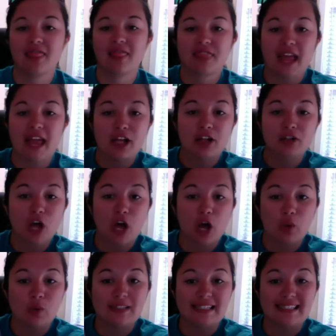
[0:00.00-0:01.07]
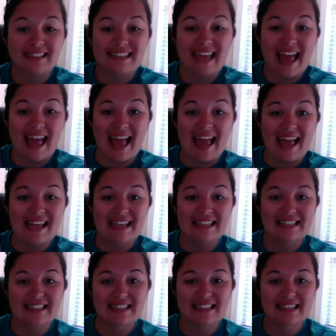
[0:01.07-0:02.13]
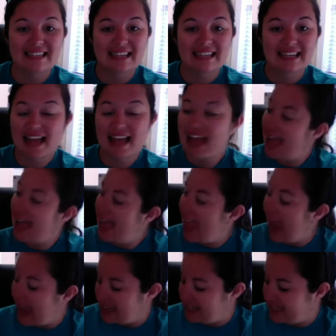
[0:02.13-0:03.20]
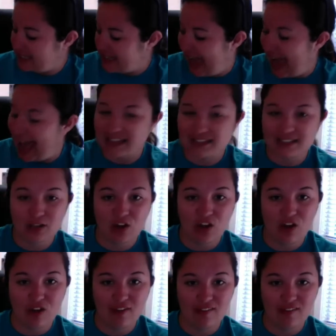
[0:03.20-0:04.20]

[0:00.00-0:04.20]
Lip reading: They glow to daze and dazzle.